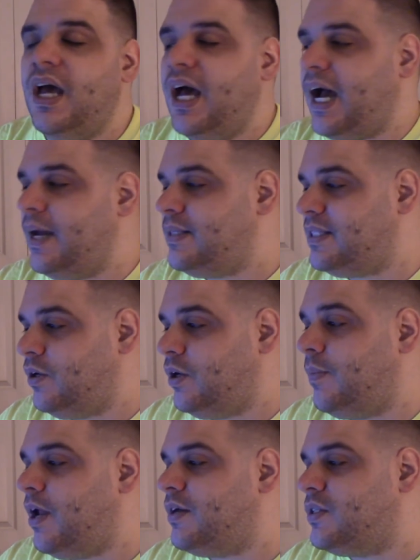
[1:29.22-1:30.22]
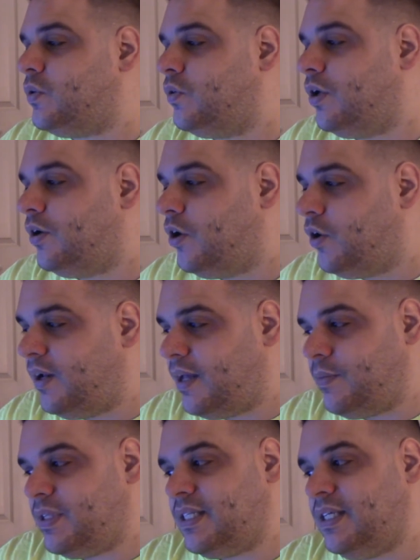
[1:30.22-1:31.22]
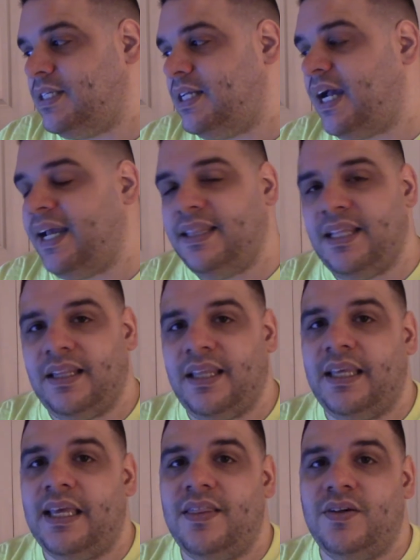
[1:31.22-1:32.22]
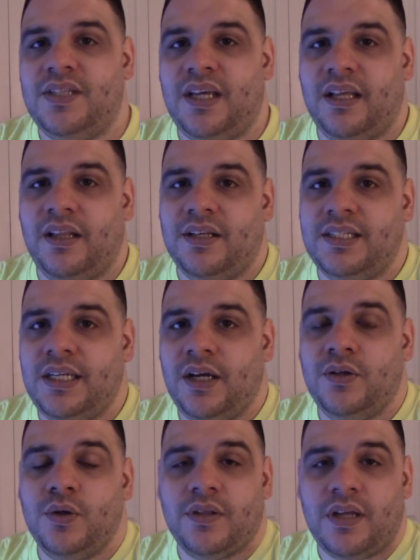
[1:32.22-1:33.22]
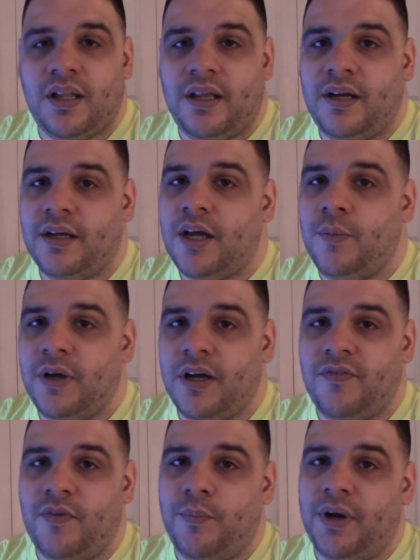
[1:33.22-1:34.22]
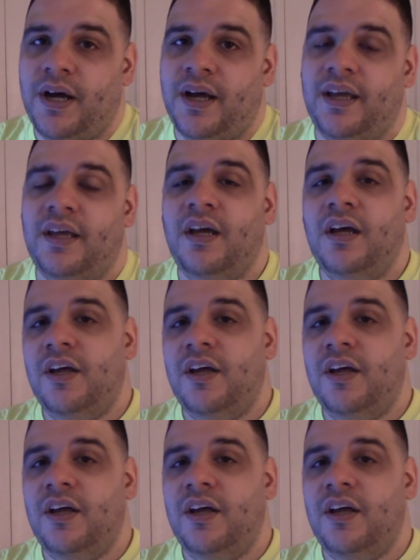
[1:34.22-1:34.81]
I still am not sold on Notre Dame this season. I think they get their second last year. North Carolina Carolina coming off a bye.